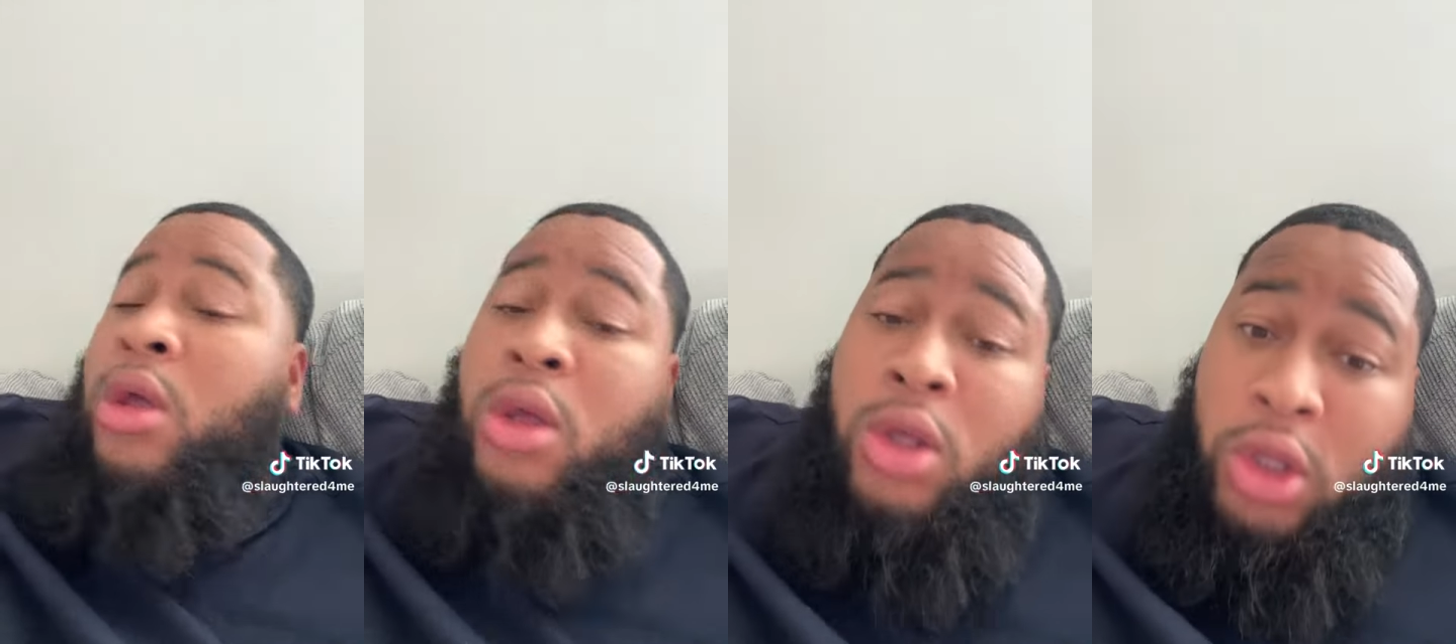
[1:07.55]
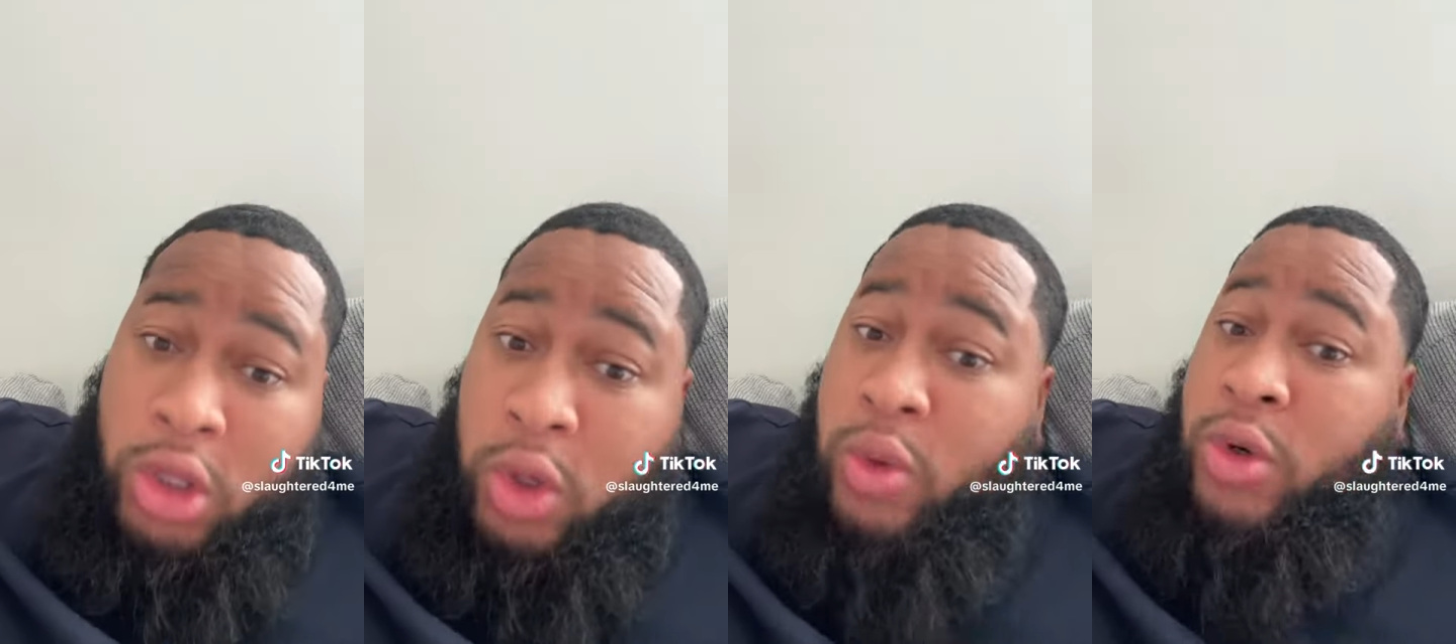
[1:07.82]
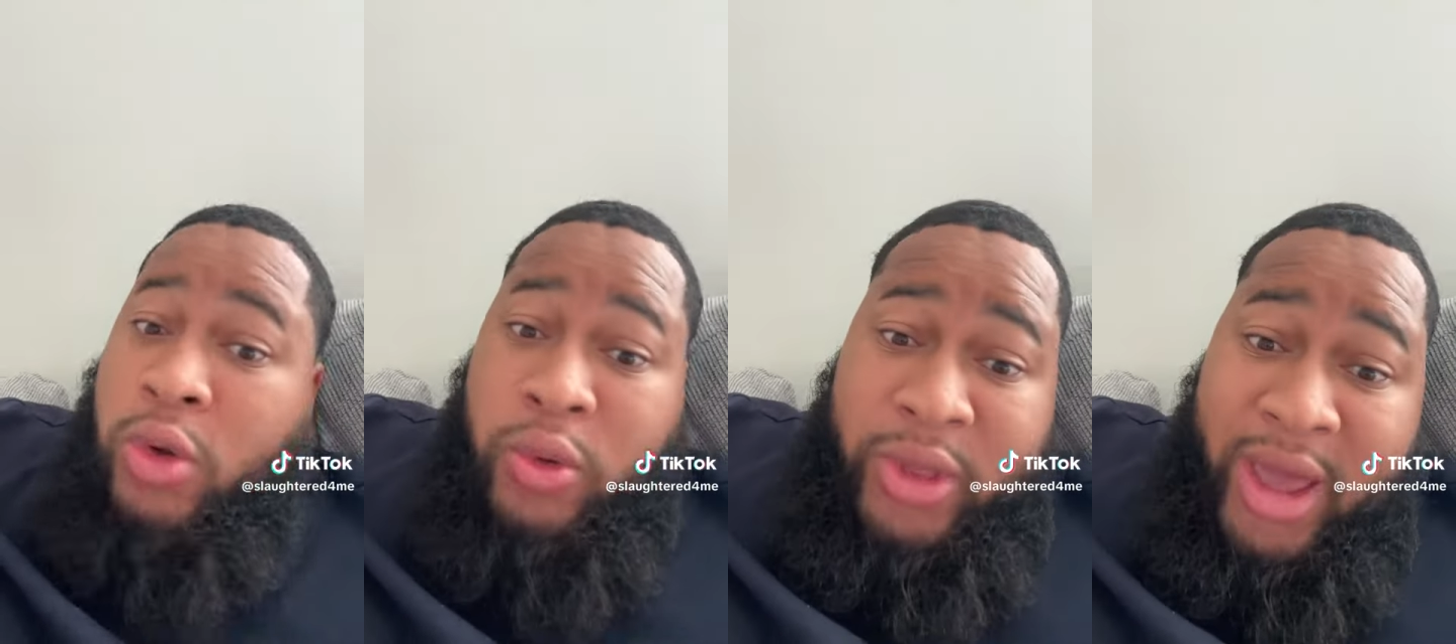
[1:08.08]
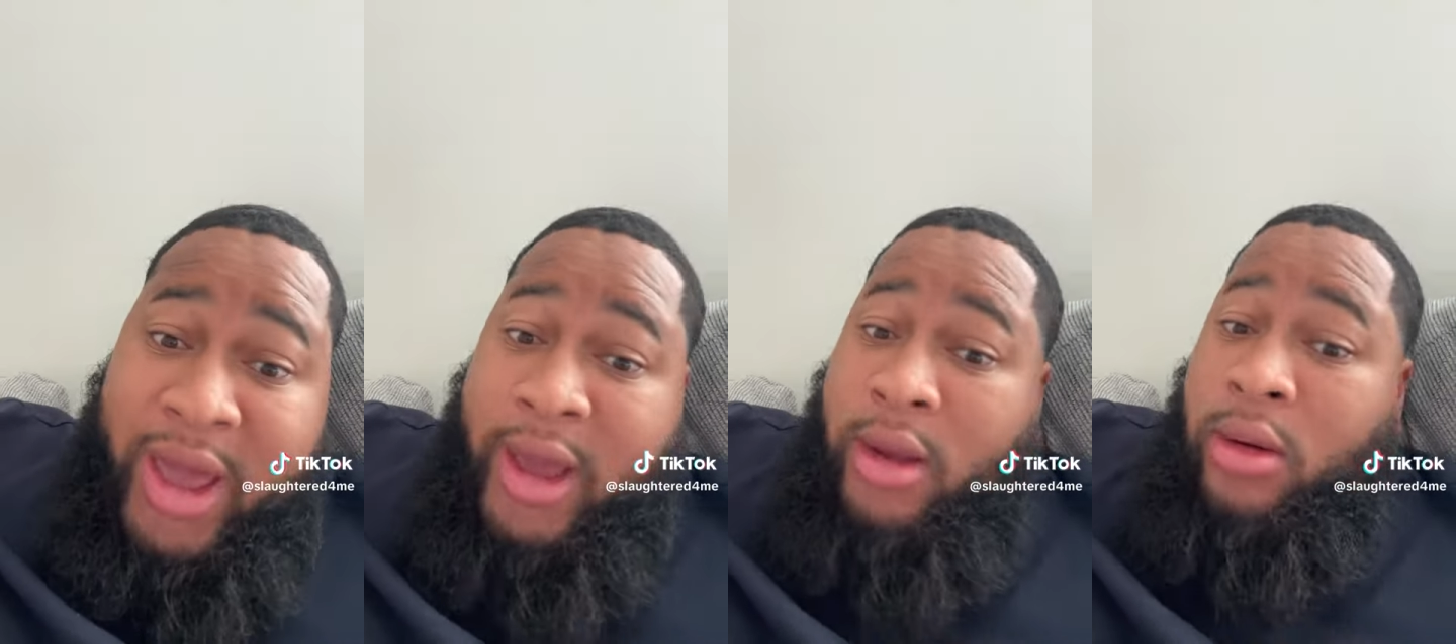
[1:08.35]
you knew
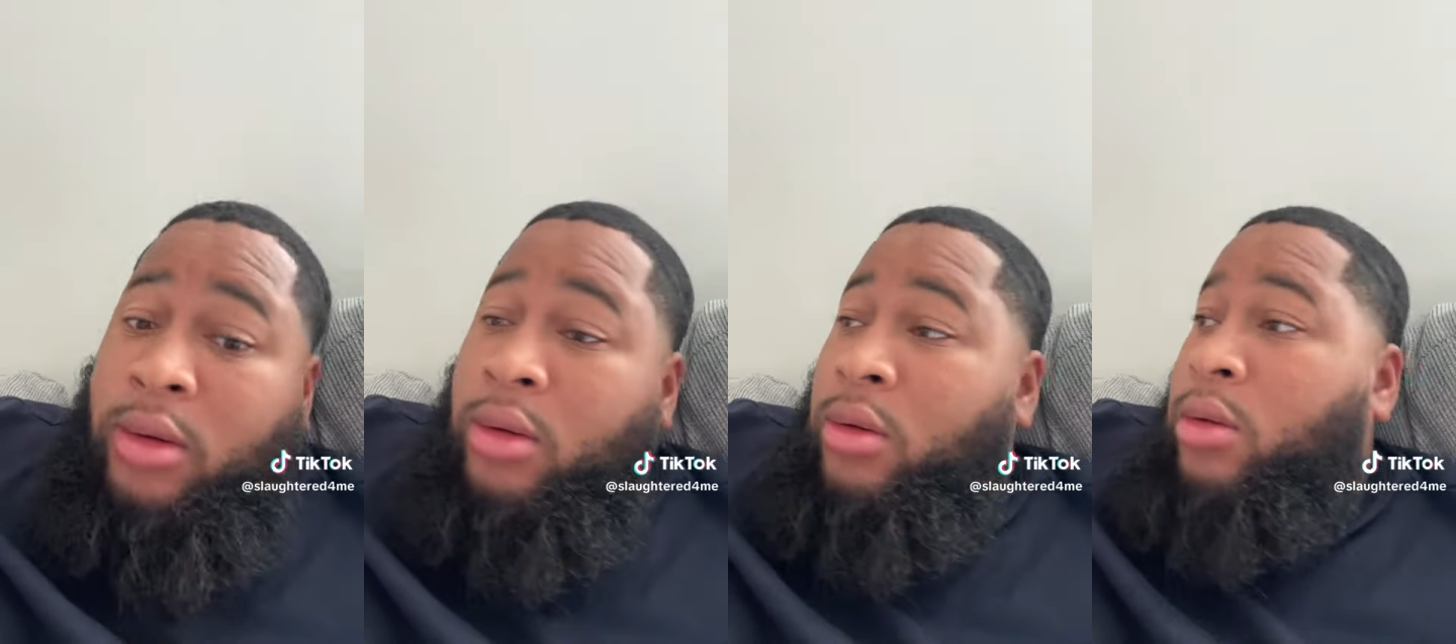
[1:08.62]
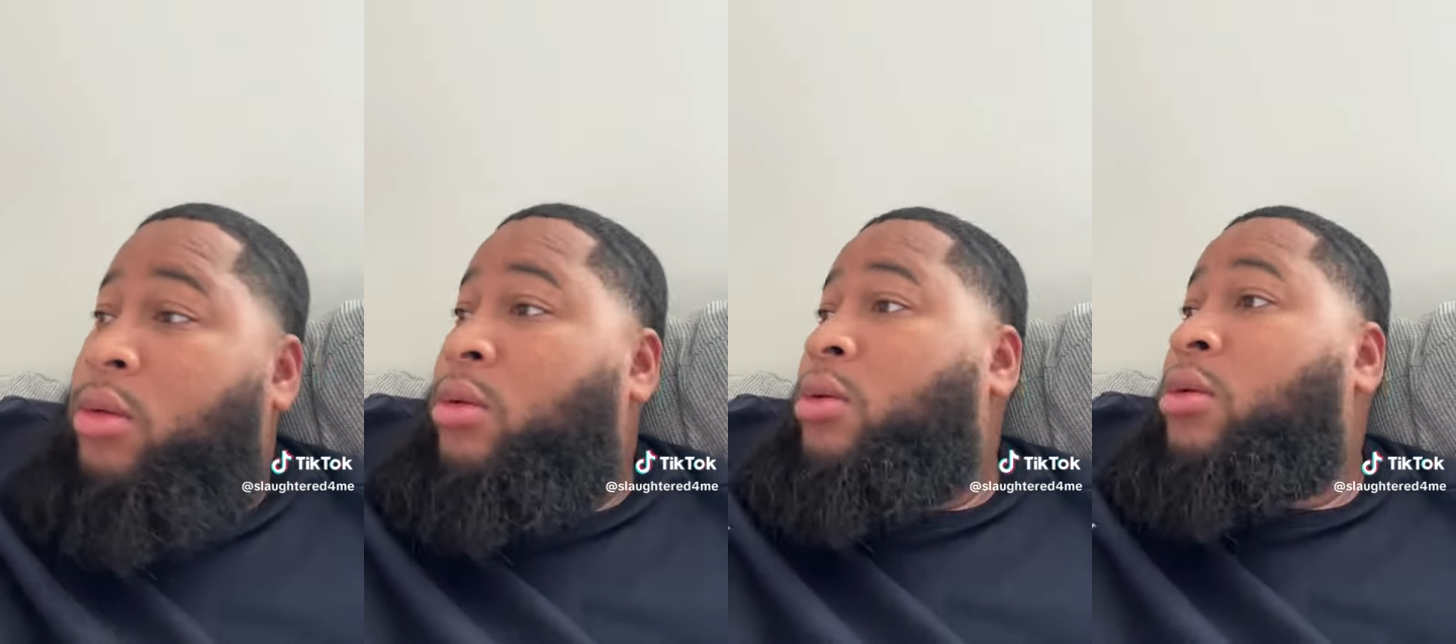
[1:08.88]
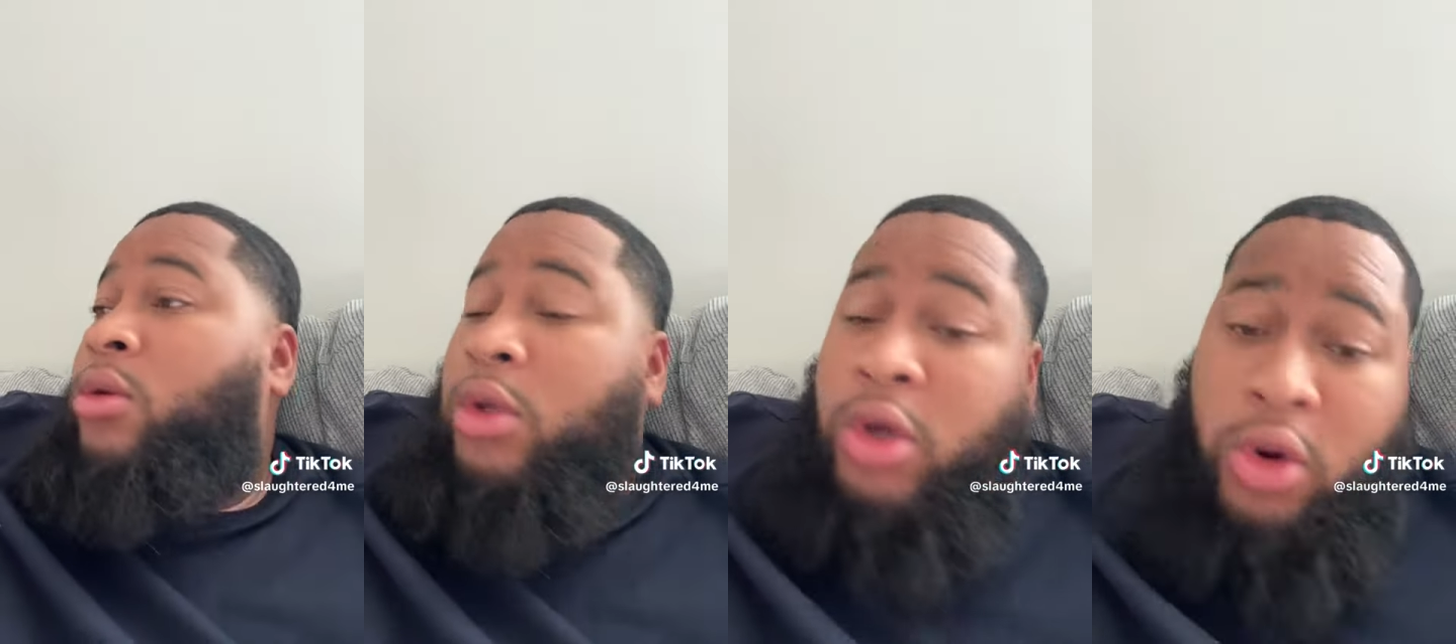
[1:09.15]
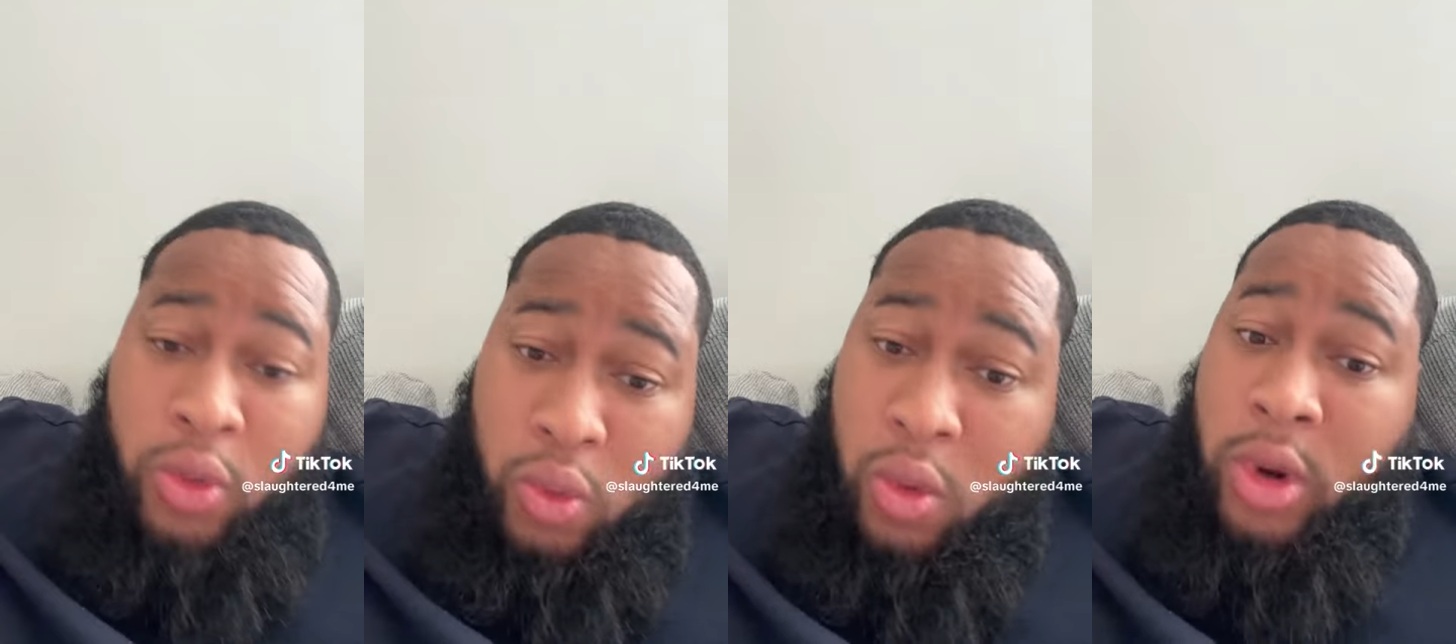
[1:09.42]
that. Year
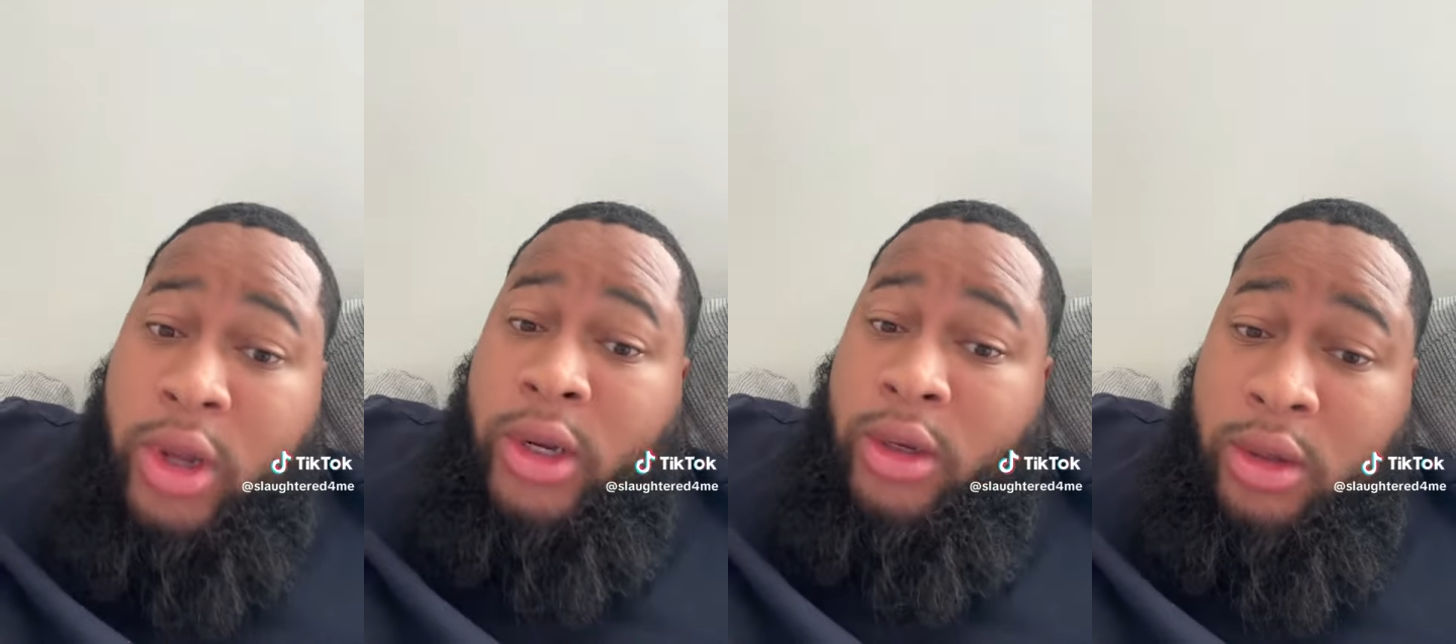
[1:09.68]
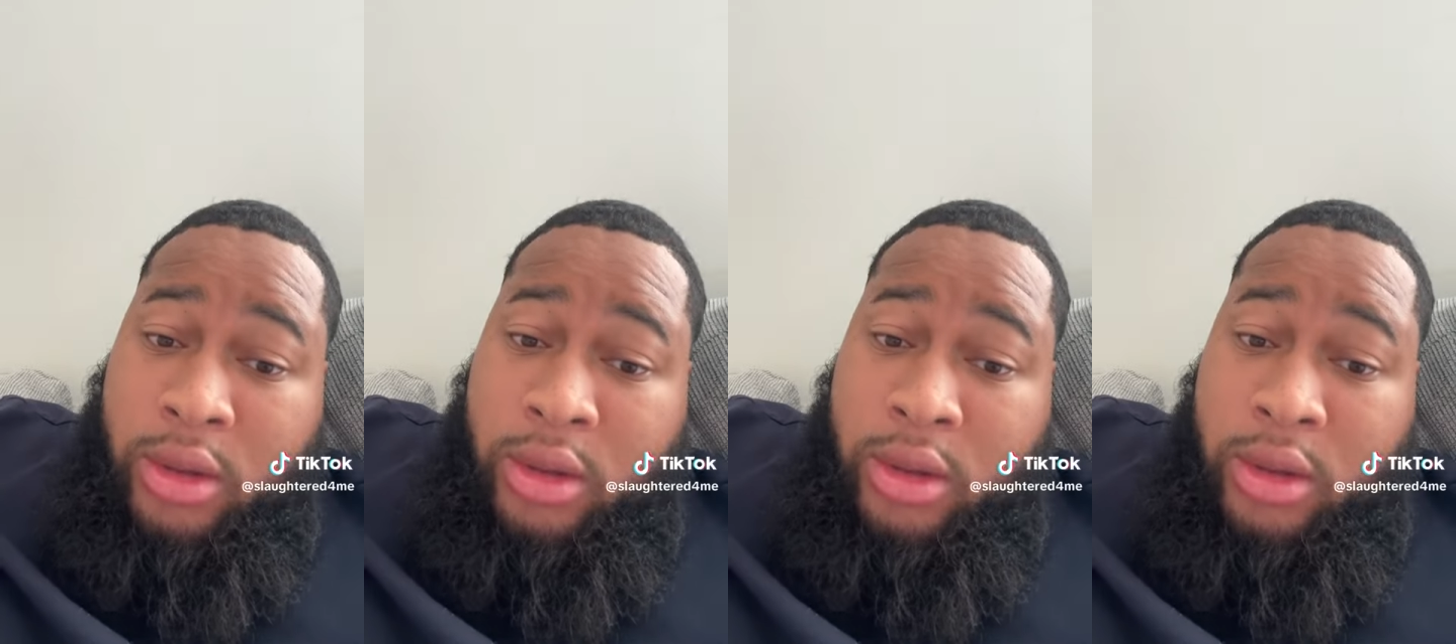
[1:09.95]
one.